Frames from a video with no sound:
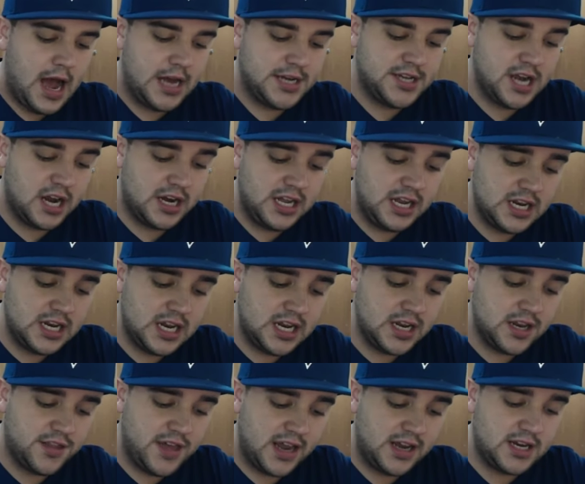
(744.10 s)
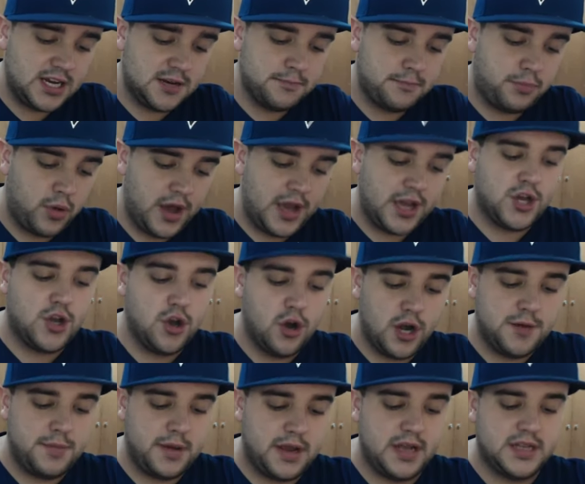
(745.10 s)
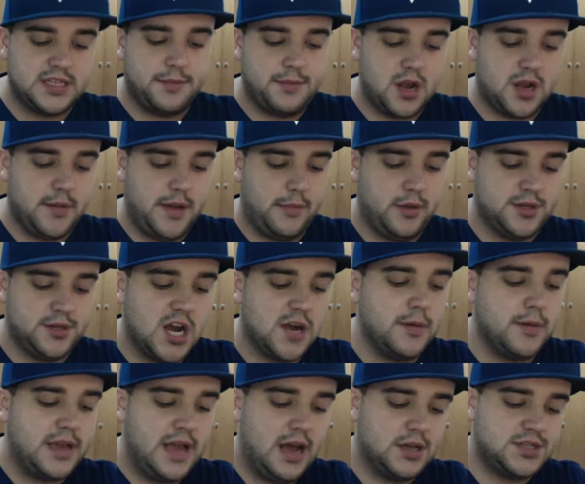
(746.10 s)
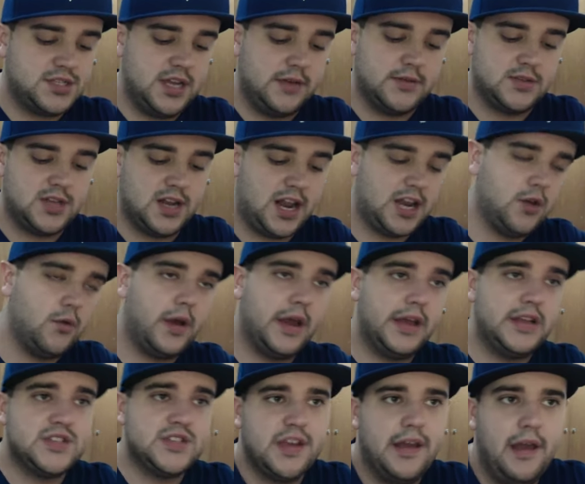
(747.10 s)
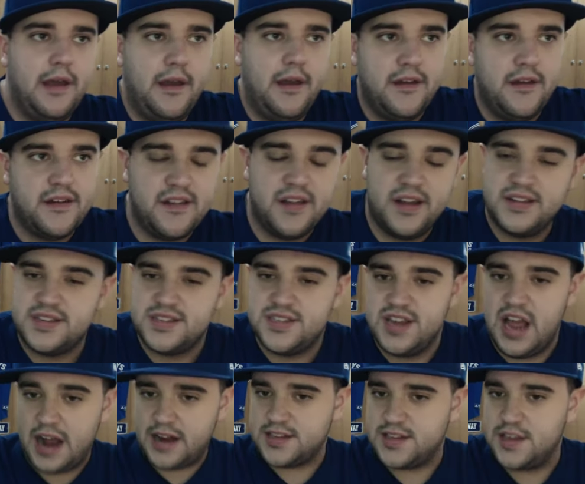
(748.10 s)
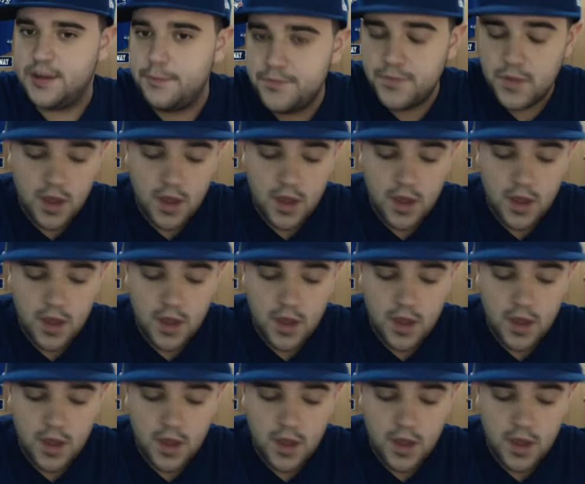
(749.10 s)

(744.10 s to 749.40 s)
Dunedin, they didn't play good because I'm not going to be able to talk about Cal Stevenson anyways. That sucked.